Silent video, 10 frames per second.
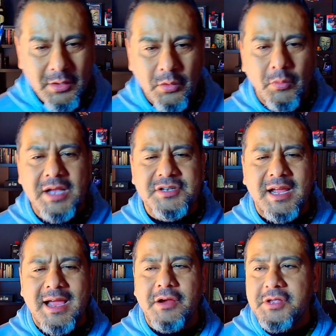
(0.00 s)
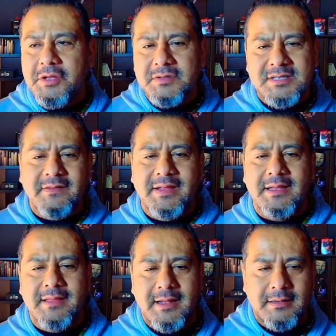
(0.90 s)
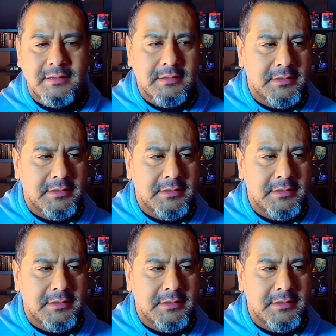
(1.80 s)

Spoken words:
Why should I hire you instead of getting that